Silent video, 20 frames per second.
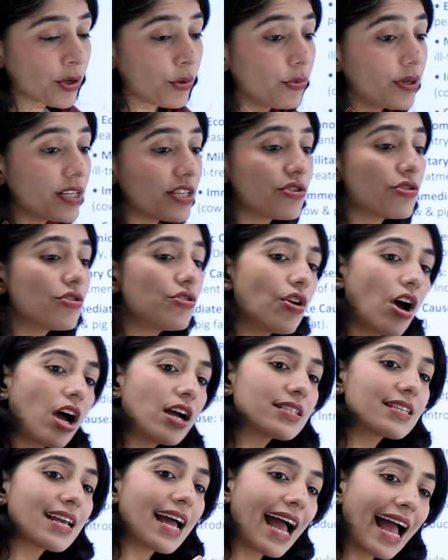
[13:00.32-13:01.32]
we do
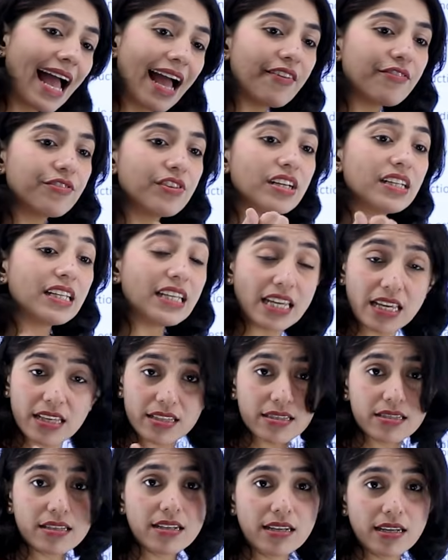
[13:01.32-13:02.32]
not have the
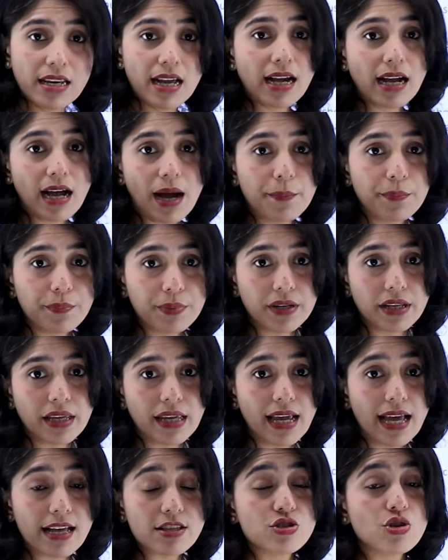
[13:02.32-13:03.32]
East India
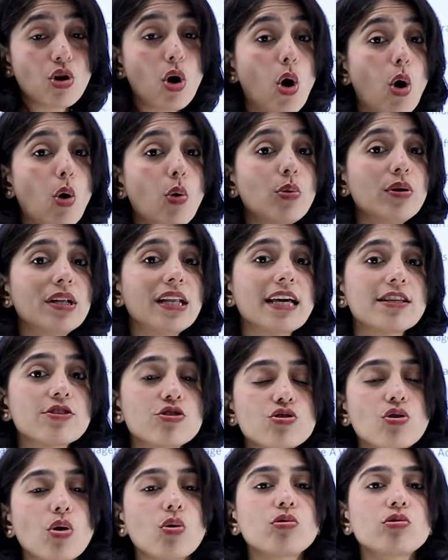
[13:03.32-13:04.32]
Company as whole
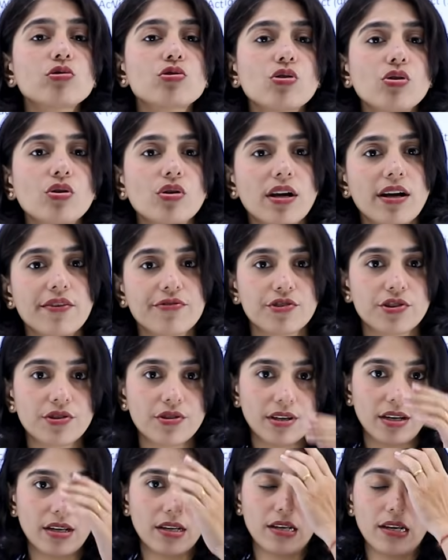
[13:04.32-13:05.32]
and soul to look after
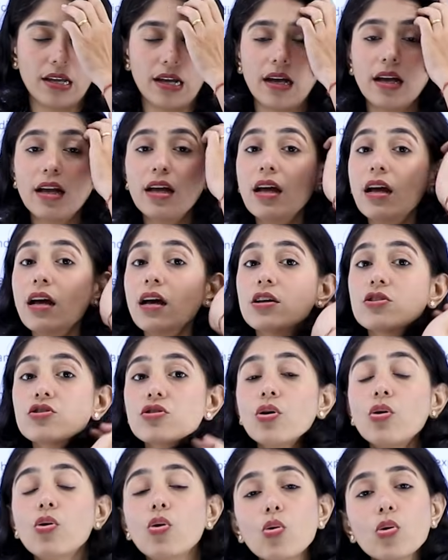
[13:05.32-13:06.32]
the India.
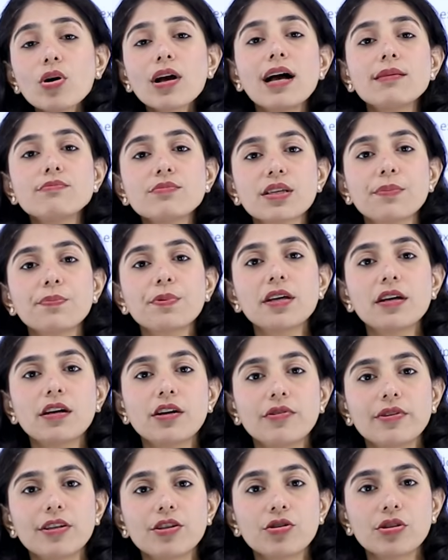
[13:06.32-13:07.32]
So who comes up
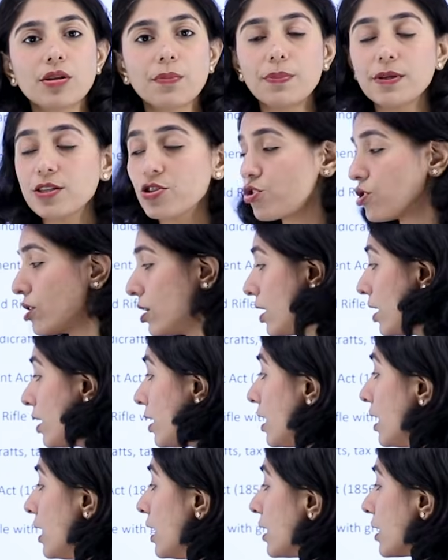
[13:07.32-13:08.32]
here into the picture?
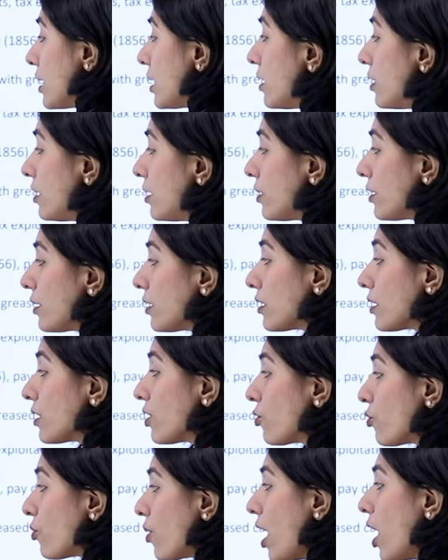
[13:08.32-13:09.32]
Here,
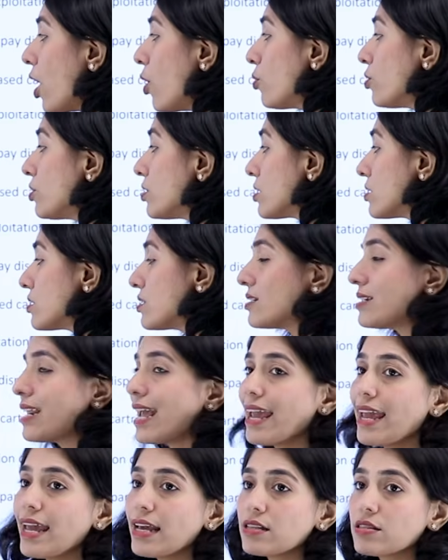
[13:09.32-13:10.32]

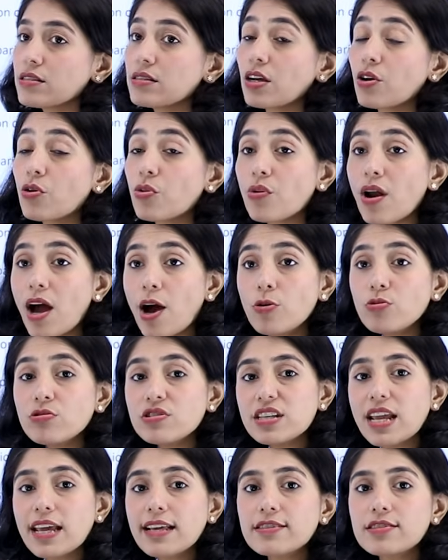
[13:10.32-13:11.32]
the
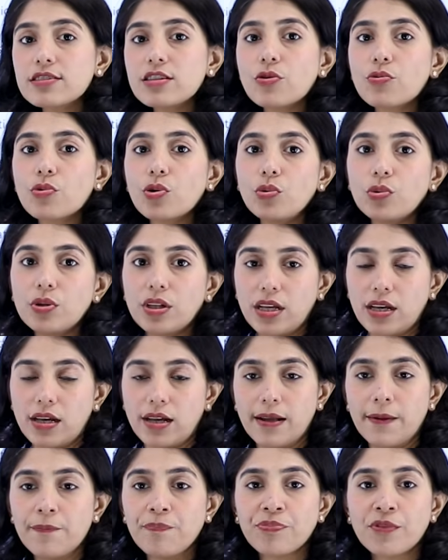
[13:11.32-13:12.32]
crown takes the rule
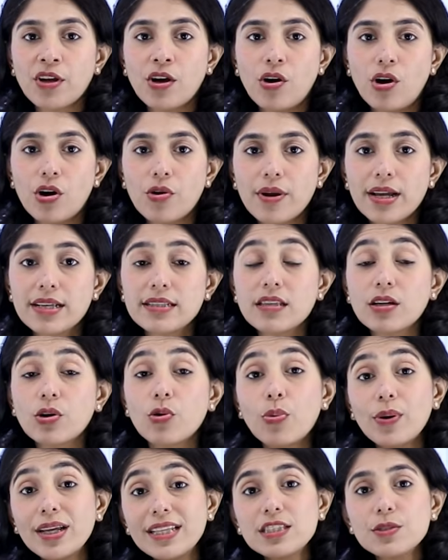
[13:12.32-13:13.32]
here. All right, the
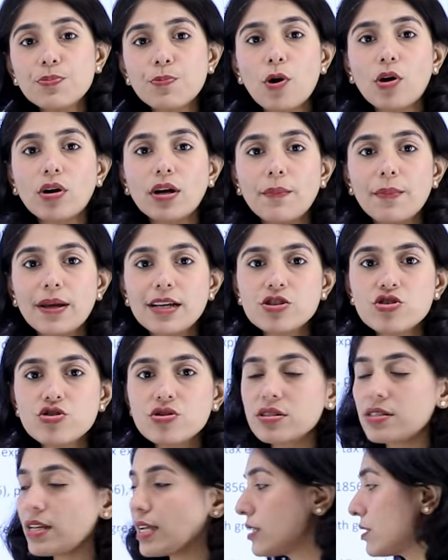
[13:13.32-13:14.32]
Queen's
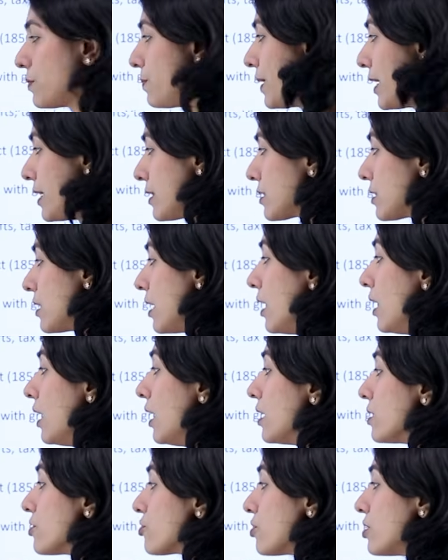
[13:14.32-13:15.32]
proclamation takes place.
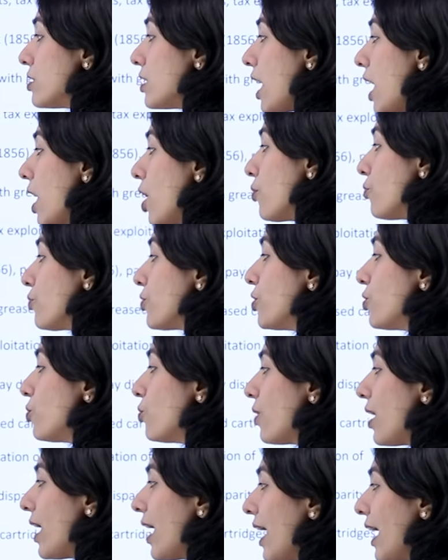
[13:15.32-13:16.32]
So now
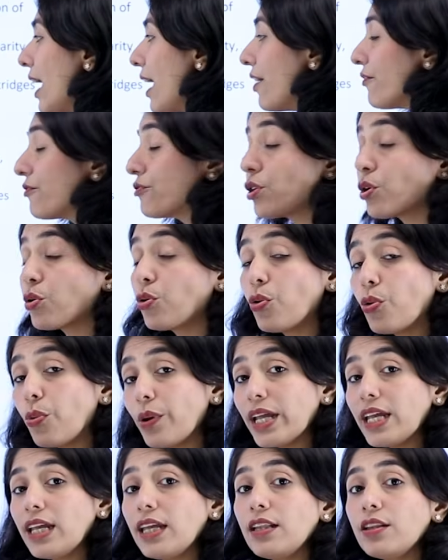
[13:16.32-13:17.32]
you have the
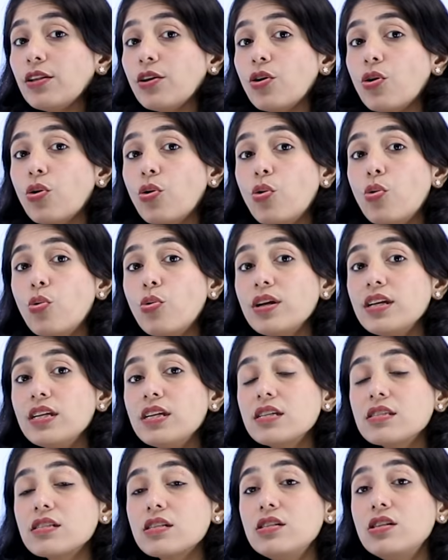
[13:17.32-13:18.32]
Queen who
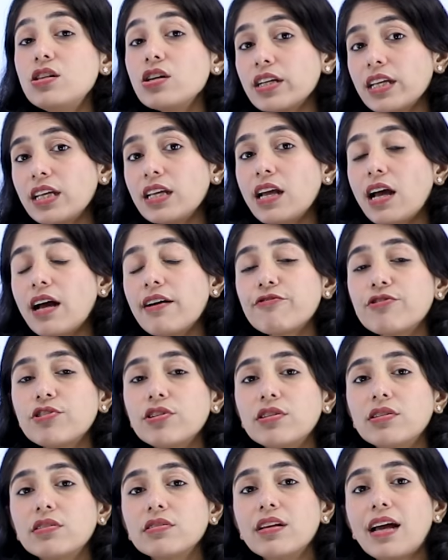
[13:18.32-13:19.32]
is looking
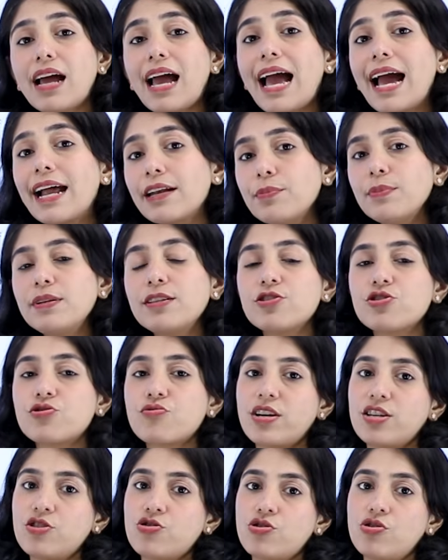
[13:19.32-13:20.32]
after the
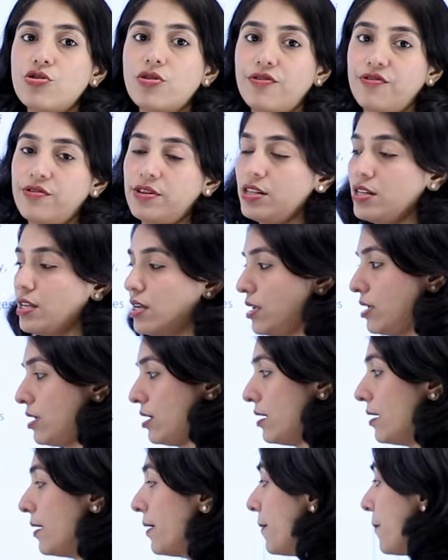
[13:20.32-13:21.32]
administration of India
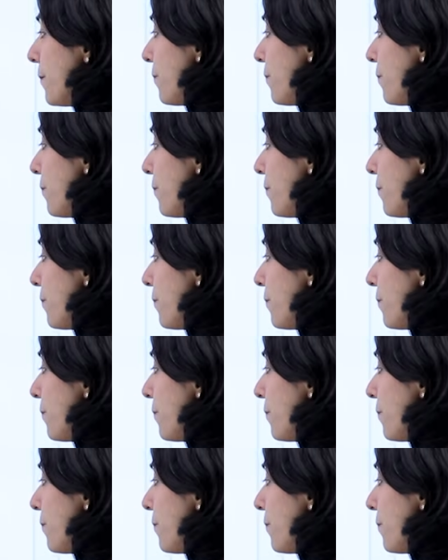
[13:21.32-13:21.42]
here.